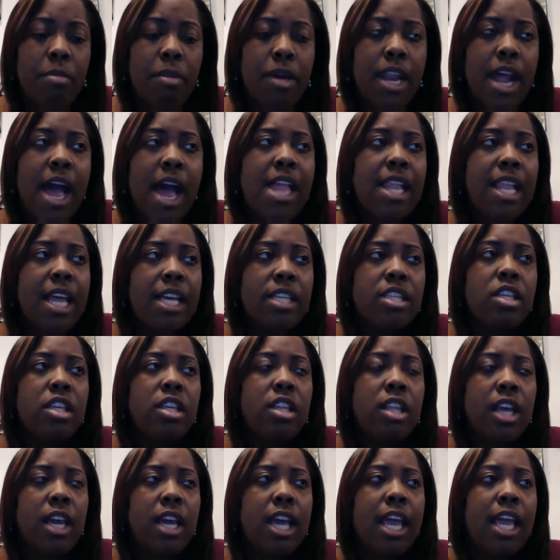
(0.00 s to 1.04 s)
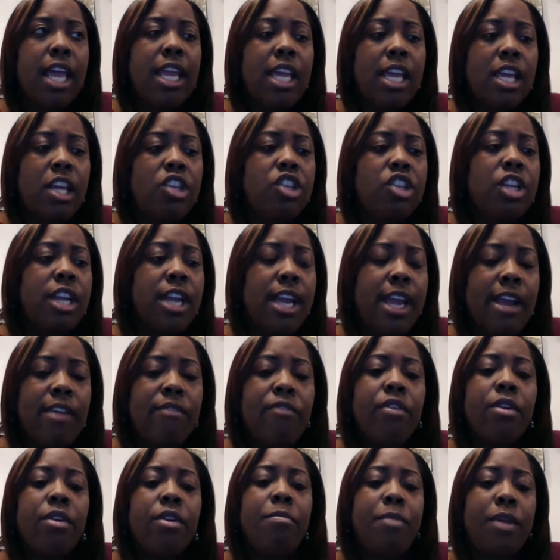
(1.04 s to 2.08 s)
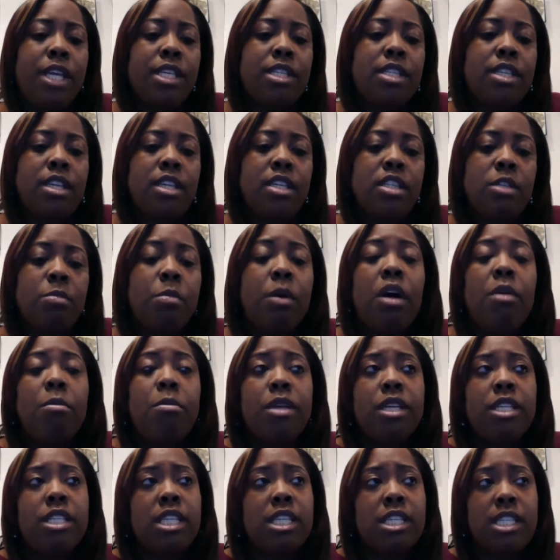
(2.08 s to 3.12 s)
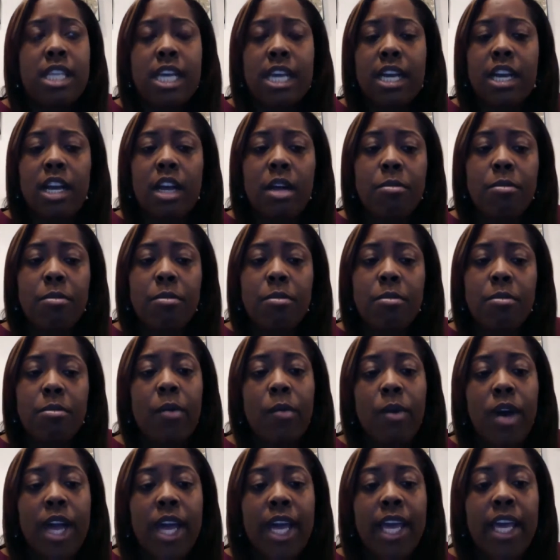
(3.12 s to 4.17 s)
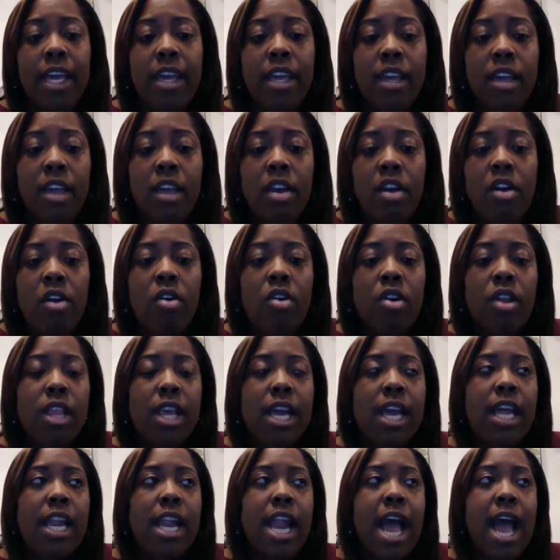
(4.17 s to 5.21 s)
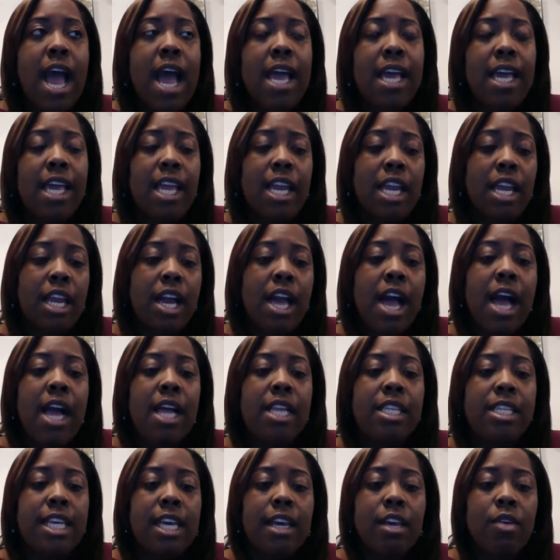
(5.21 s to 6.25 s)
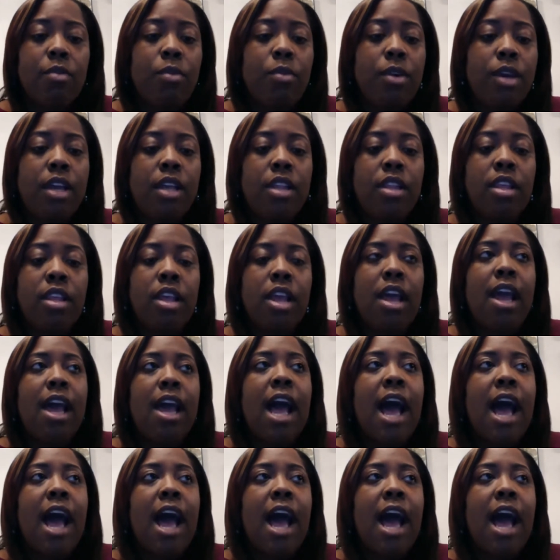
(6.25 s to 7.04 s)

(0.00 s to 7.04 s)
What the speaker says: But I like to look at each and every business, small business that comes my way or that I get in contact with.